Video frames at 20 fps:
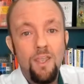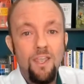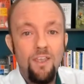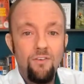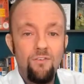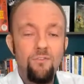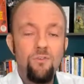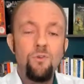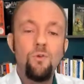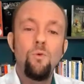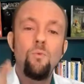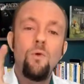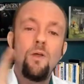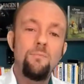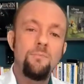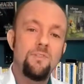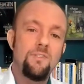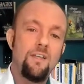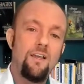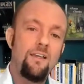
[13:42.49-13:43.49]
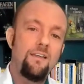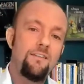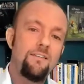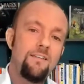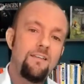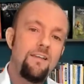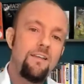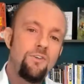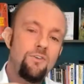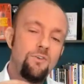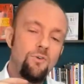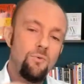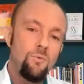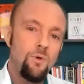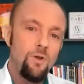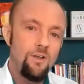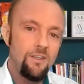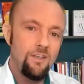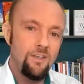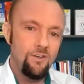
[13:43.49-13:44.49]
If your website you're
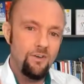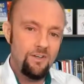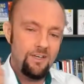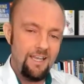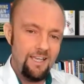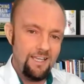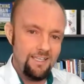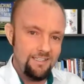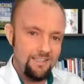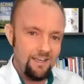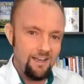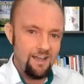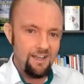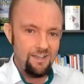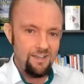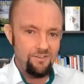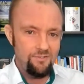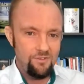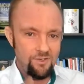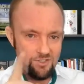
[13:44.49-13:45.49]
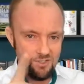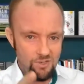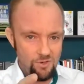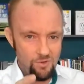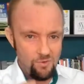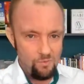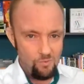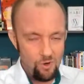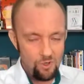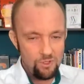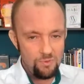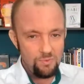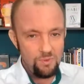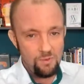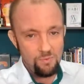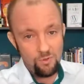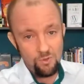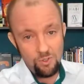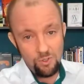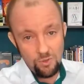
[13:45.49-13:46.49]
working on it is live, because you can watch
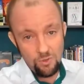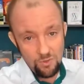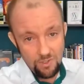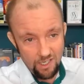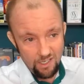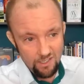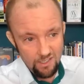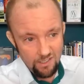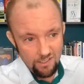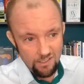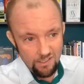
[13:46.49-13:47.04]
people use it.